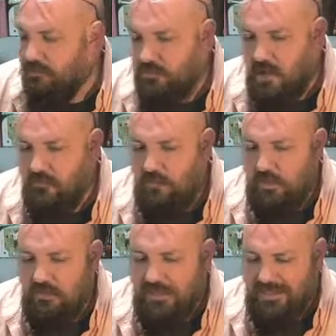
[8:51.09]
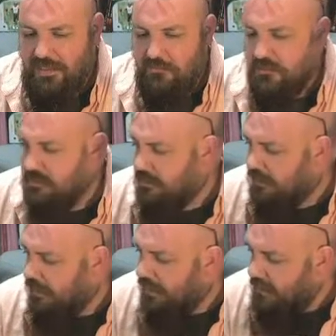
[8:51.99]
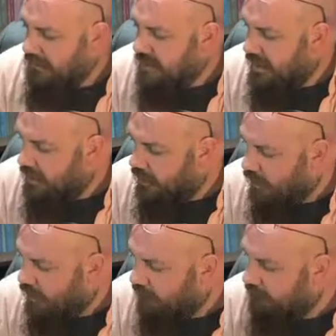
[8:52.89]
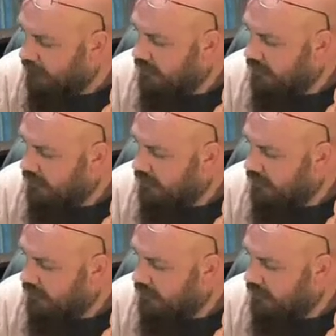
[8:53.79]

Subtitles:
so everyone leaves, and they take off.